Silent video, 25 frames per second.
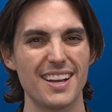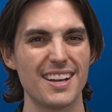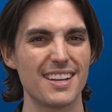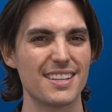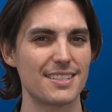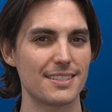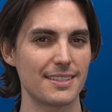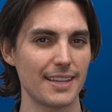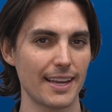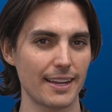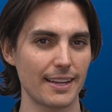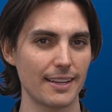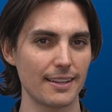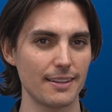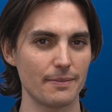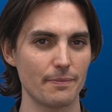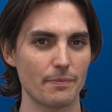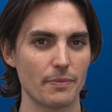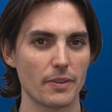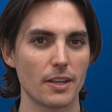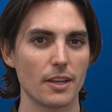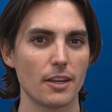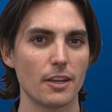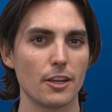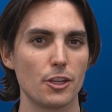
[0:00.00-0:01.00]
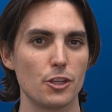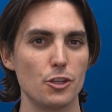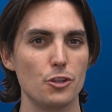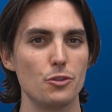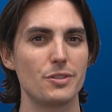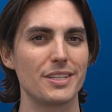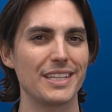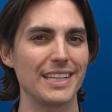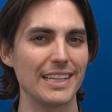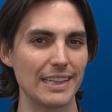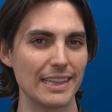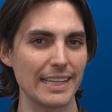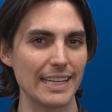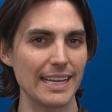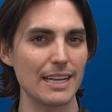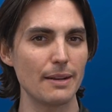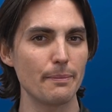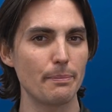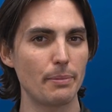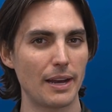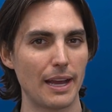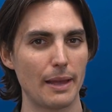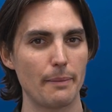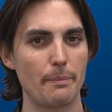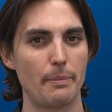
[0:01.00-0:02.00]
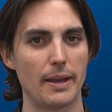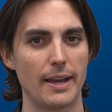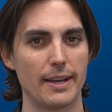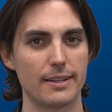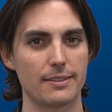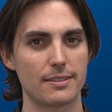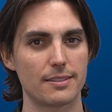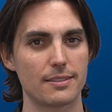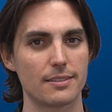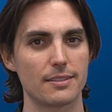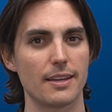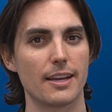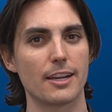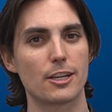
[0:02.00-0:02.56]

Second, use clean pipettes,